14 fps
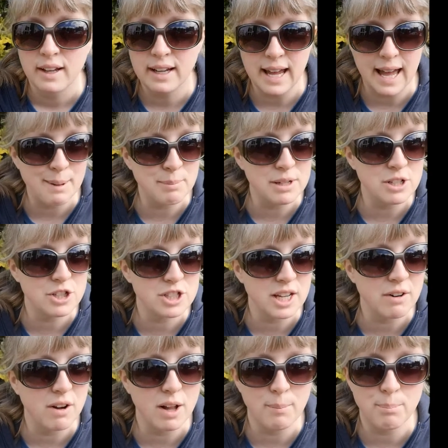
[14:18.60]
cabbage,
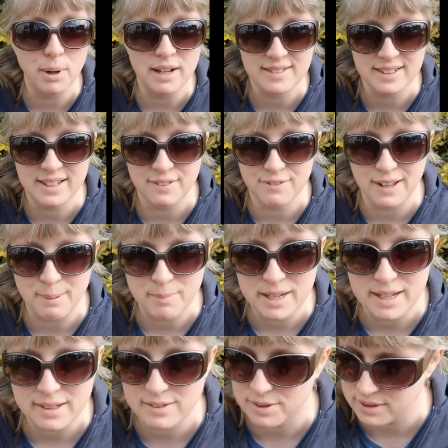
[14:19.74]
they're all brassica family,
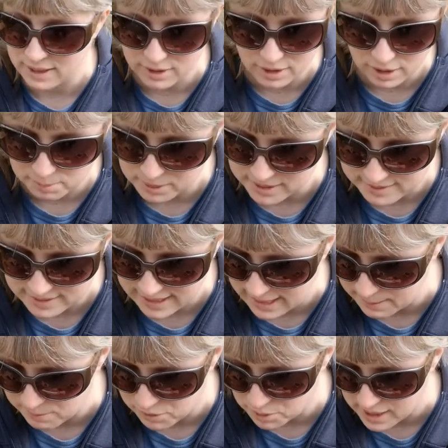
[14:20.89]
so they'd all be the
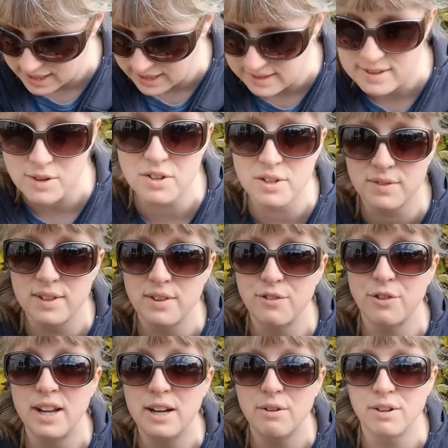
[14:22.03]
same. So any sort of a
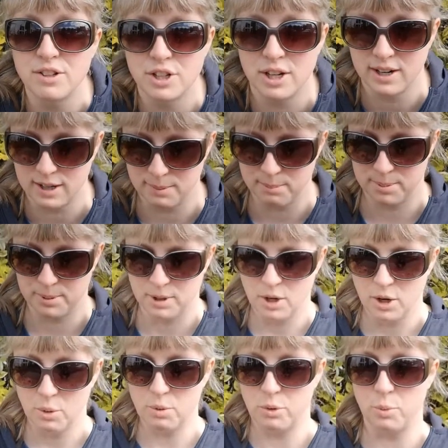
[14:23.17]
fragrant herb
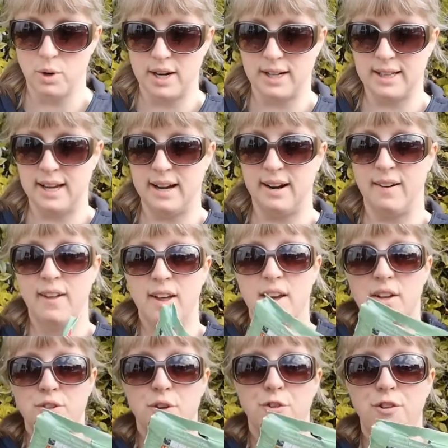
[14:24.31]
would work there.
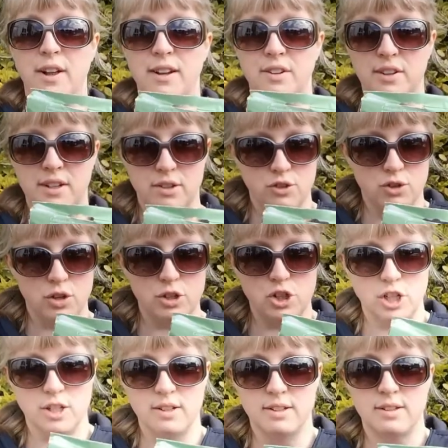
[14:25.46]
So follow the
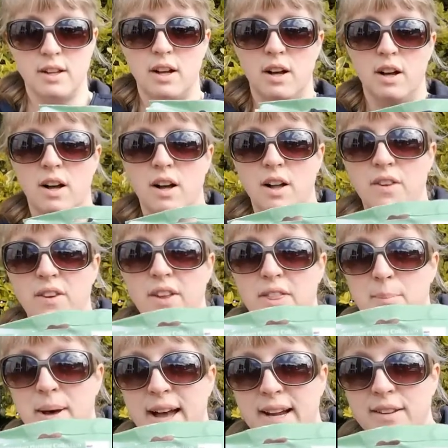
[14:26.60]
instructions on
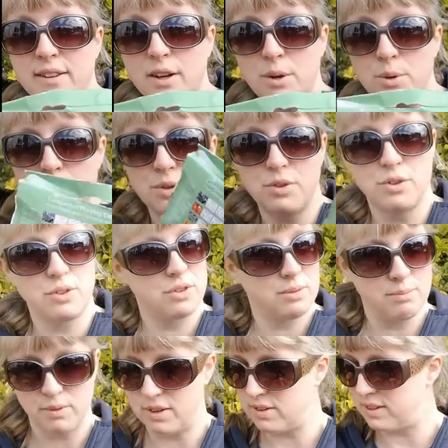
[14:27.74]
the back of those
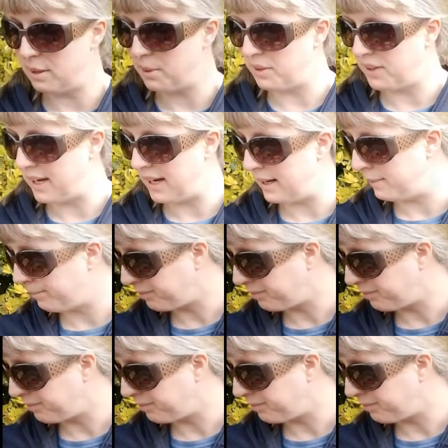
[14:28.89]
to see what they...